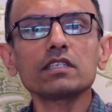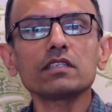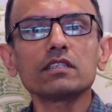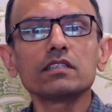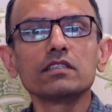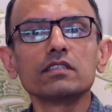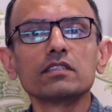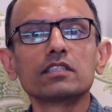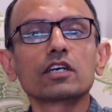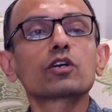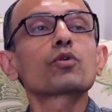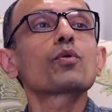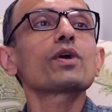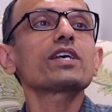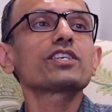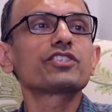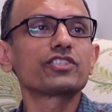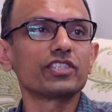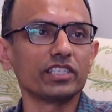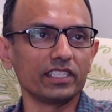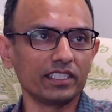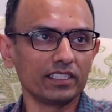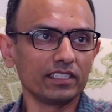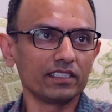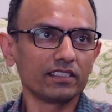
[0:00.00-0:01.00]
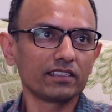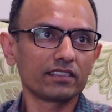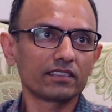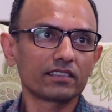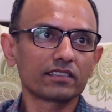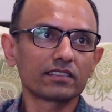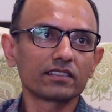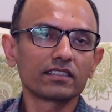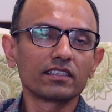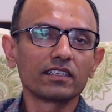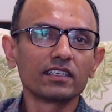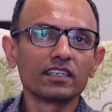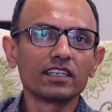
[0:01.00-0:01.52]
the question
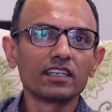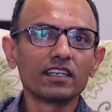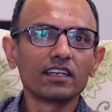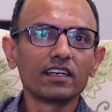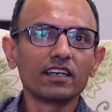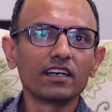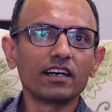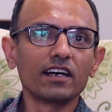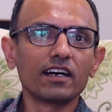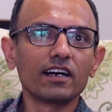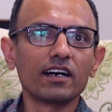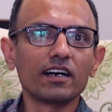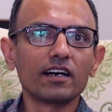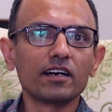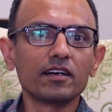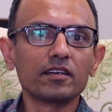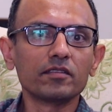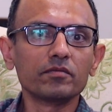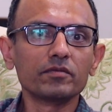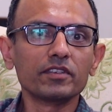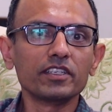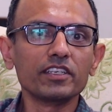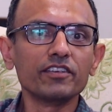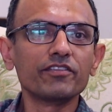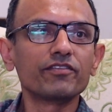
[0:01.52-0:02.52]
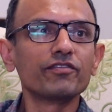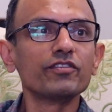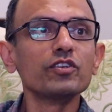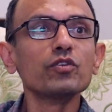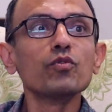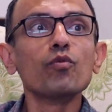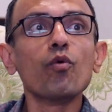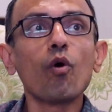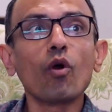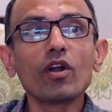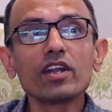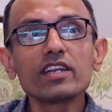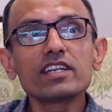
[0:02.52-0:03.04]
is, if you
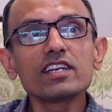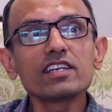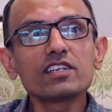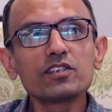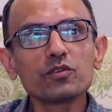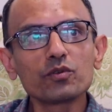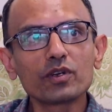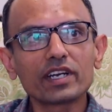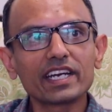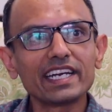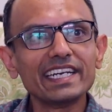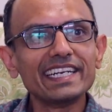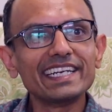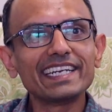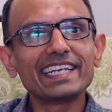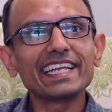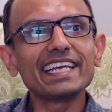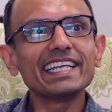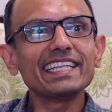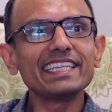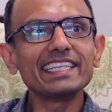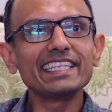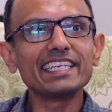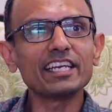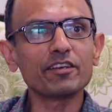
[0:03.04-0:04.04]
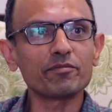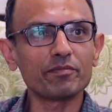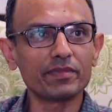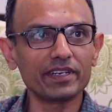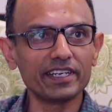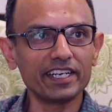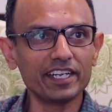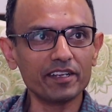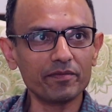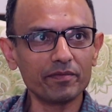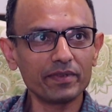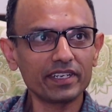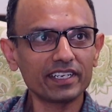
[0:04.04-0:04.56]
wanted to contain the
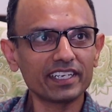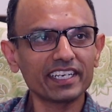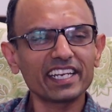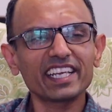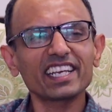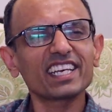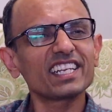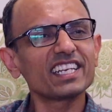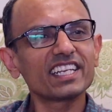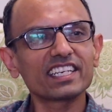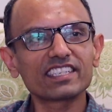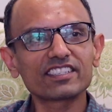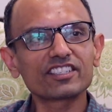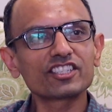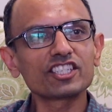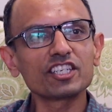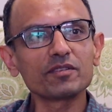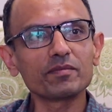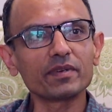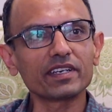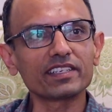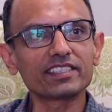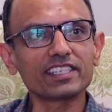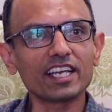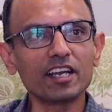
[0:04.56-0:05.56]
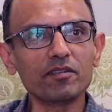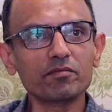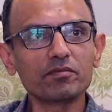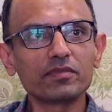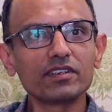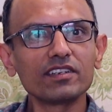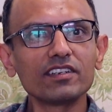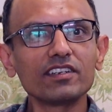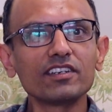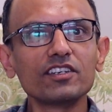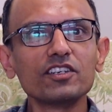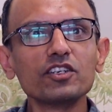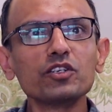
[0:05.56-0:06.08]
epidemic, take an extreme
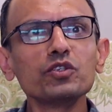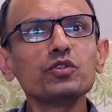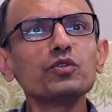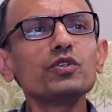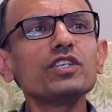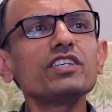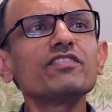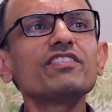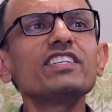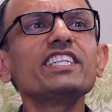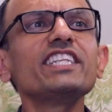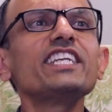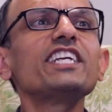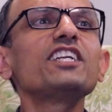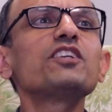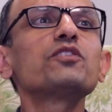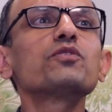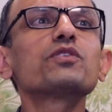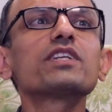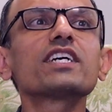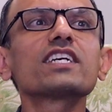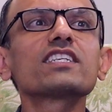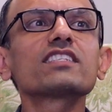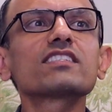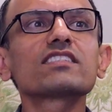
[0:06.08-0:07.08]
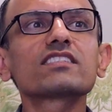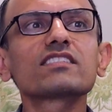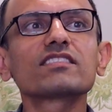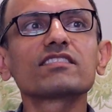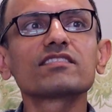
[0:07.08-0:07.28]
example, do you even need to test?